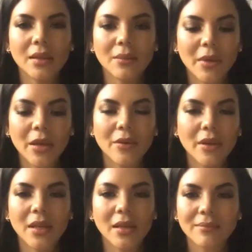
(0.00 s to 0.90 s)

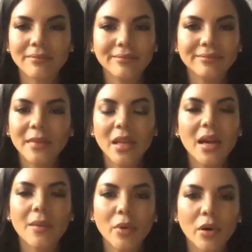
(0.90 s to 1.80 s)
very,
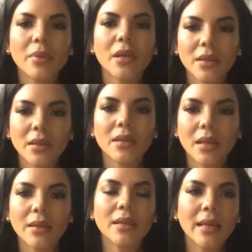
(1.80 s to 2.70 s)
yeah, appropriate, and
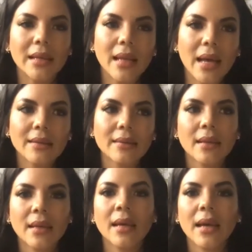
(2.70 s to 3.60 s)
that it can last
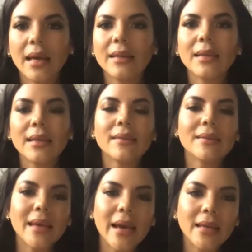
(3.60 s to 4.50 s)
at least
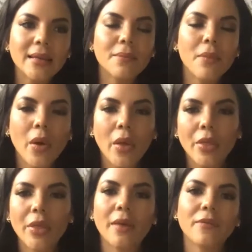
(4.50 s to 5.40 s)
9
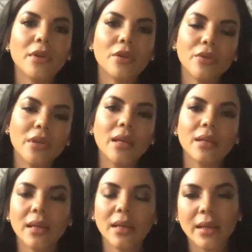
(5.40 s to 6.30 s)
months after you take
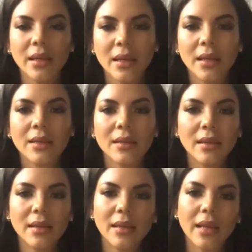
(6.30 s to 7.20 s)
the
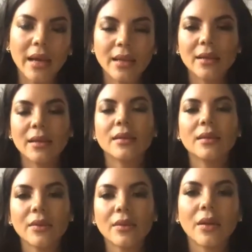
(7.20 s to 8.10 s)
liner
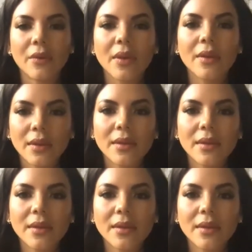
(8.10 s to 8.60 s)
and those kind of things.